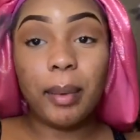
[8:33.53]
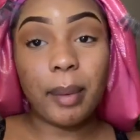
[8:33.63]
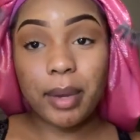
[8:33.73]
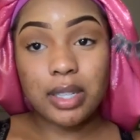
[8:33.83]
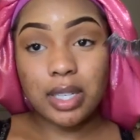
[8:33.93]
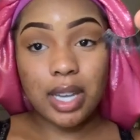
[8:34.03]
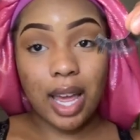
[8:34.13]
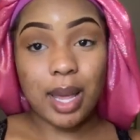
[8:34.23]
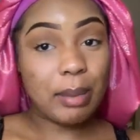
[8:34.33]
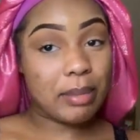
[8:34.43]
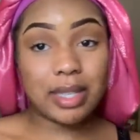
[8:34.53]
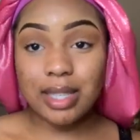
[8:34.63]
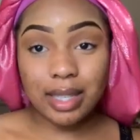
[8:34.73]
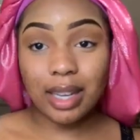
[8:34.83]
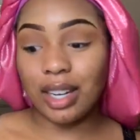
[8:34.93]
a bunch of times,
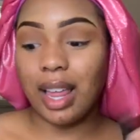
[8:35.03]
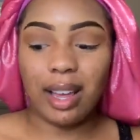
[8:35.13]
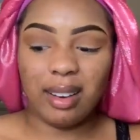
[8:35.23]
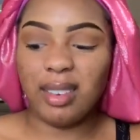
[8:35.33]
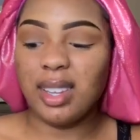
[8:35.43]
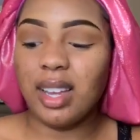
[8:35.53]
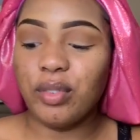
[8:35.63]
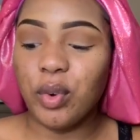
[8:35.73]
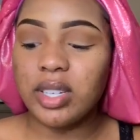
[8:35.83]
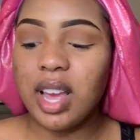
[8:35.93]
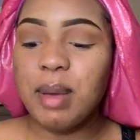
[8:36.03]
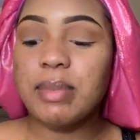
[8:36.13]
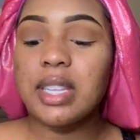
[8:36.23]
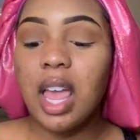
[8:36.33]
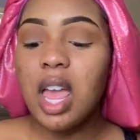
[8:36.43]
or like really like 4 times,
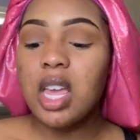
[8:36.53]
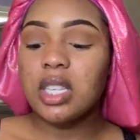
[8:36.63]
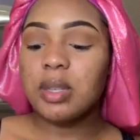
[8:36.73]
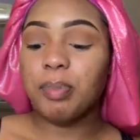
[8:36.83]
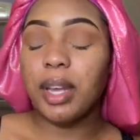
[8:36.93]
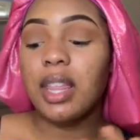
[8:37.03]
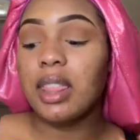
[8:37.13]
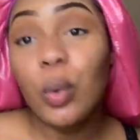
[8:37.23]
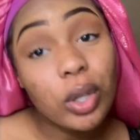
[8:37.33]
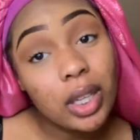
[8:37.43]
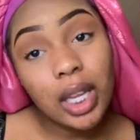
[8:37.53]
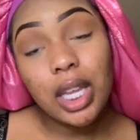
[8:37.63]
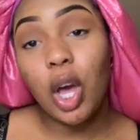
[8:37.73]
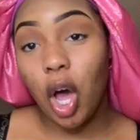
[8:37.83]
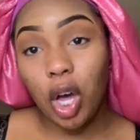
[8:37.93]
but only,
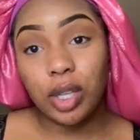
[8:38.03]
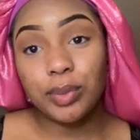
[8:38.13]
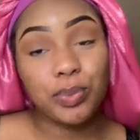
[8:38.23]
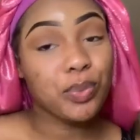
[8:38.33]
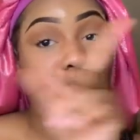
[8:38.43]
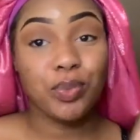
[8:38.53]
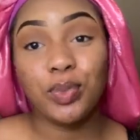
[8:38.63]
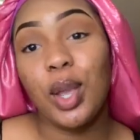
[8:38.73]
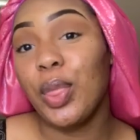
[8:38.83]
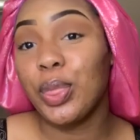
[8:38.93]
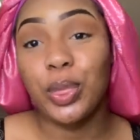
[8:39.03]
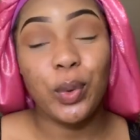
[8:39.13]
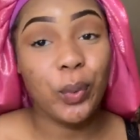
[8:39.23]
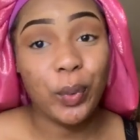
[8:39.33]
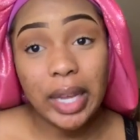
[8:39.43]
y'all,
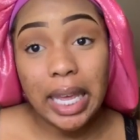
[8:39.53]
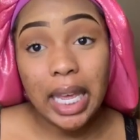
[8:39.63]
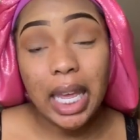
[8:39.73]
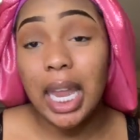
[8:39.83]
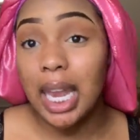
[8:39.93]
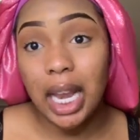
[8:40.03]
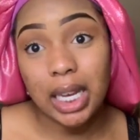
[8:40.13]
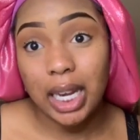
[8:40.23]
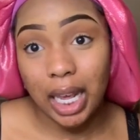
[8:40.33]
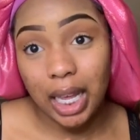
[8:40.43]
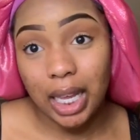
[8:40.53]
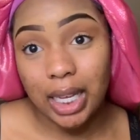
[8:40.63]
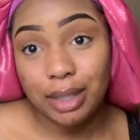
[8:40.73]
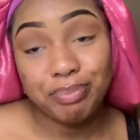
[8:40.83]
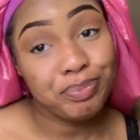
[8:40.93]
$3.99.
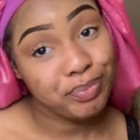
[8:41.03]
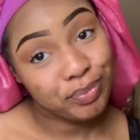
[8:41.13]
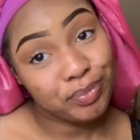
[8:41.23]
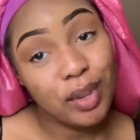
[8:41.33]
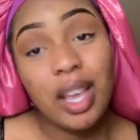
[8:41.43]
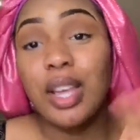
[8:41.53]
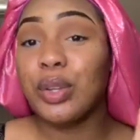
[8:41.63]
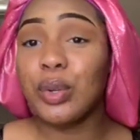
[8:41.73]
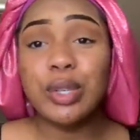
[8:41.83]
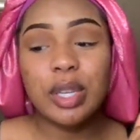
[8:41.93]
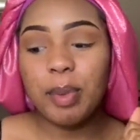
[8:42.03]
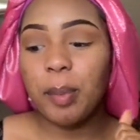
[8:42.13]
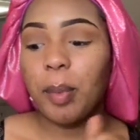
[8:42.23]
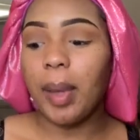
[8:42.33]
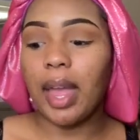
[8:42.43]
Usually
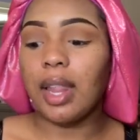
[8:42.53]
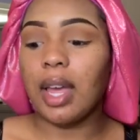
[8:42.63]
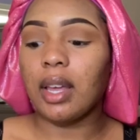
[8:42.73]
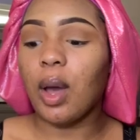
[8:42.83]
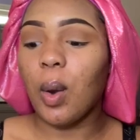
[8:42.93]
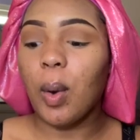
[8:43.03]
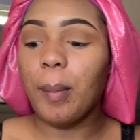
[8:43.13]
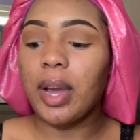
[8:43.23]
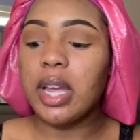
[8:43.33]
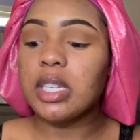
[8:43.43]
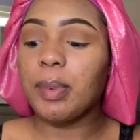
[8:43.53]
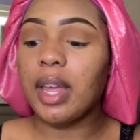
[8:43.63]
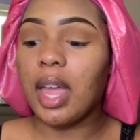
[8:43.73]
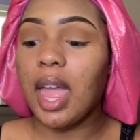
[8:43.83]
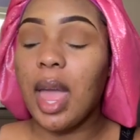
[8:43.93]
people pay like a whole bunch,
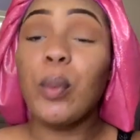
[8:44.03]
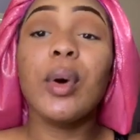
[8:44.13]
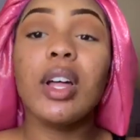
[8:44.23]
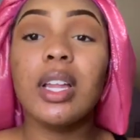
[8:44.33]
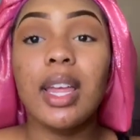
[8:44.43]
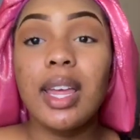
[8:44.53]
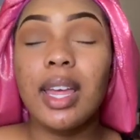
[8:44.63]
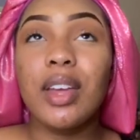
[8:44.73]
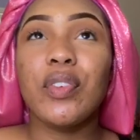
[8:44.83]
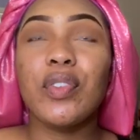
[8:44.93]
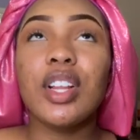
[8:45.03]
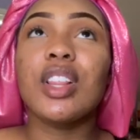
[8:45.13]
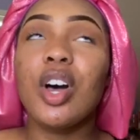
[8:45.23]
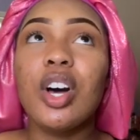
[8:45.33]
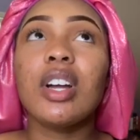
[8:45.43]
but well, if for
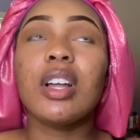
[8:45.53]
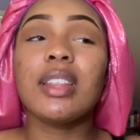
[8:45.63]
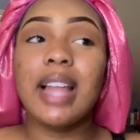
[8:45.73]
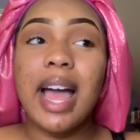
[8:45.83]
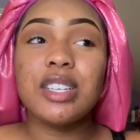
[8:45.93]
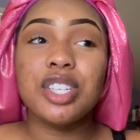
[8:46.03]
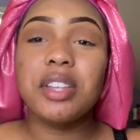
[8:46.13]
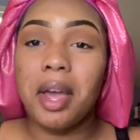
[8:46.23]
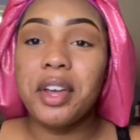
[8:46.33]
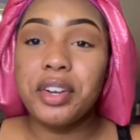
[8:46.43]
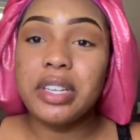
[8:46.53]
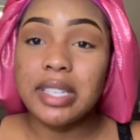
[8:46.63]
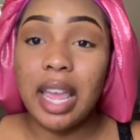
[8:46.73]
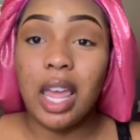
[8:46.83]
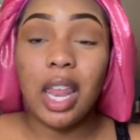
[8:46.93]
long lashes I
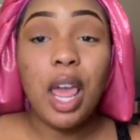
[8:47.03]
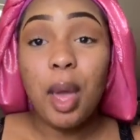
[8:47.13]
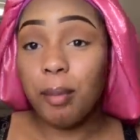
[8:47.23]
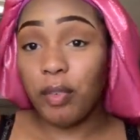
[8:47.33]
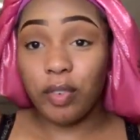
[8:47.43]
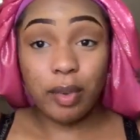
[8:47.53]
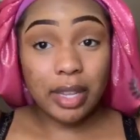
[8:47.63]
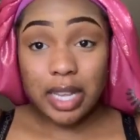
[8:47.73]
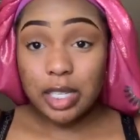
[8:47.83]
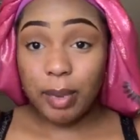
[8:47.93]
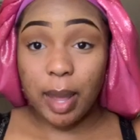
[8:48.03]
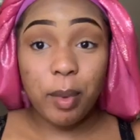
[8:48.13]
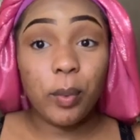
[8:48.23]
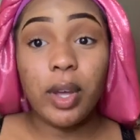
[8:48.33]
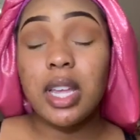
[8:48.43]
understand, but for these baby
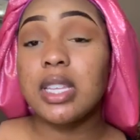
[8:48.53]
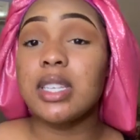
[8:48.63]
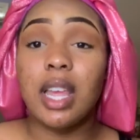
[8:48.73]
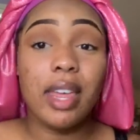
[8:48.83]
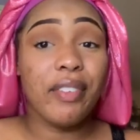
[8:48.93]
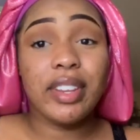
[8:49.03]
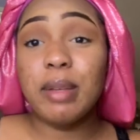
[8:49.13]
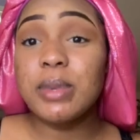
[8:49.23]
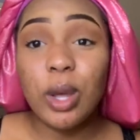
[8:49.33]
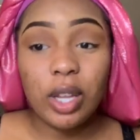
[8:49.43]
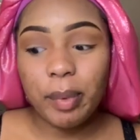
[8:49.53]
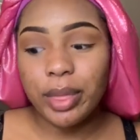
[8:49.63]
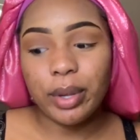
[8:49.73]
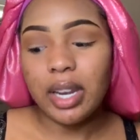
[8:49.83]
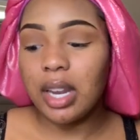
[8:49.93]
ones, for them to only be
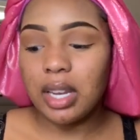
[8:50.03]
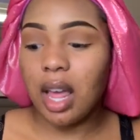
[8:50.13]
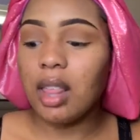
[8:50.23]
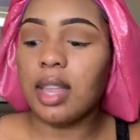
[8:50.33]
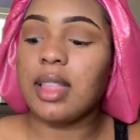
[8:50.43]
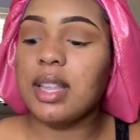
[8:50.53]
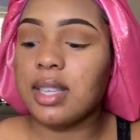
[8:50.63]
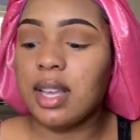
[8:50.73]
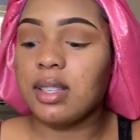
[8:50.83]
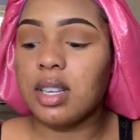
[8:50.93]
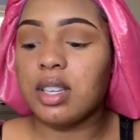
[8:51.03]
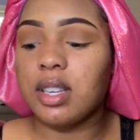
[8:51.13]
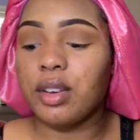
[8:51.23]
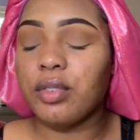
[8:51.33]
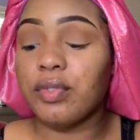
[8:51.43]
$3.99, like that's like such a
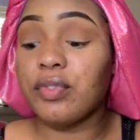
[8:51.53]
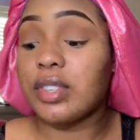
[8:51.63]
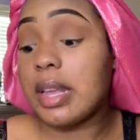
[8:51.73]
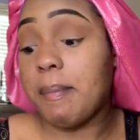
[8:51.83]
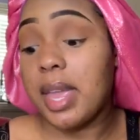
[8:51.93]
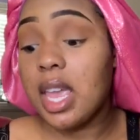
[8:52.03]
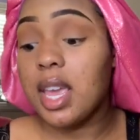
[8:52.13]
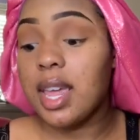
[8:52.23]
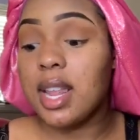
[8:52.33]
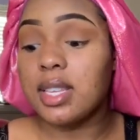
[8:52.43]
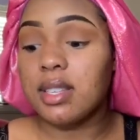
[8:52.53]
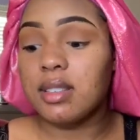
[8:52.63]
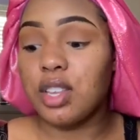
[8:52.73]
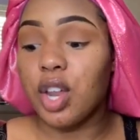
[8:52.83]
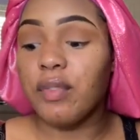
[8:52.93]
deal to me, and it's,
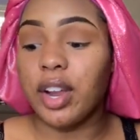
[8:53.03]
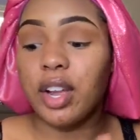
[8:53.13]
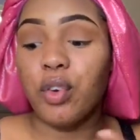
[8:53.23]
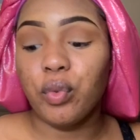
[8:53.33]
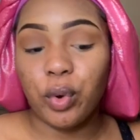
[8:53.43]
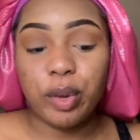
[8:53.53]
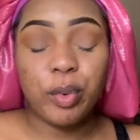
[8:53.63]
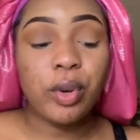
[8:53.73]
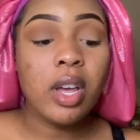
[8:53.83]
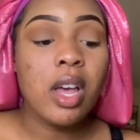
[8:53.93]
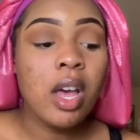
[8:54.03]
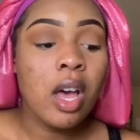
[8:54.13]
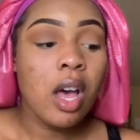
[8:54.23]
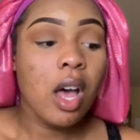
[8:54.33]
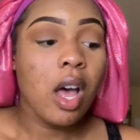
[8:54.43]
you know, very affordable.
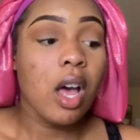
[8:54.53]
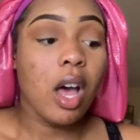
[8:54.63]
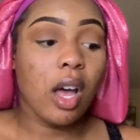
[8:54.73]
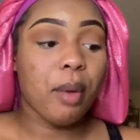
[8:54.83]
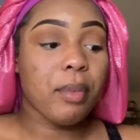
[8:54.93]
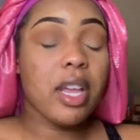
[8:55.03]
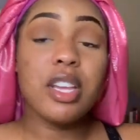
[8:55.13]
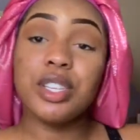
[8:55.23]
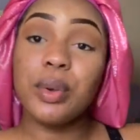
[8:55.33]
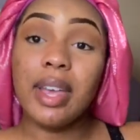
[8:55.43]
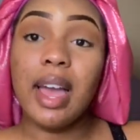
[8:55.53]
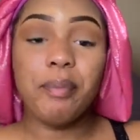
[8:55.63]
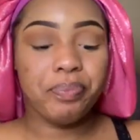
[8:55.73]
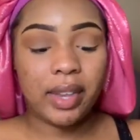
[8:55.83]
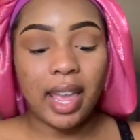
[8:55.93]
So yeah,
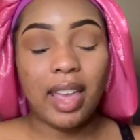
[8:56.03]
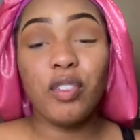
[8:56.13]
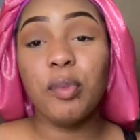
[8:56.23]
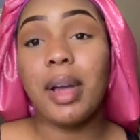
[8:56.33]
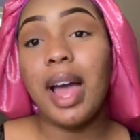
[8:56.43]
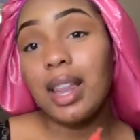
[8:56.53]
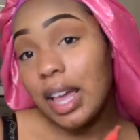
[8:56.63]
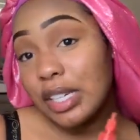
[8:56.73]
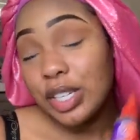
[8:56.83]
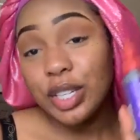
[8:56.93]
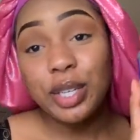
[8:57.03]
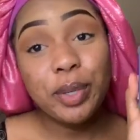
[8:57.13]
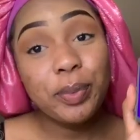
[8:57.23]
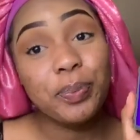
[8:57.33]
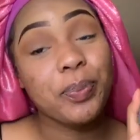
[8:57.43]
and for my eyelash glue,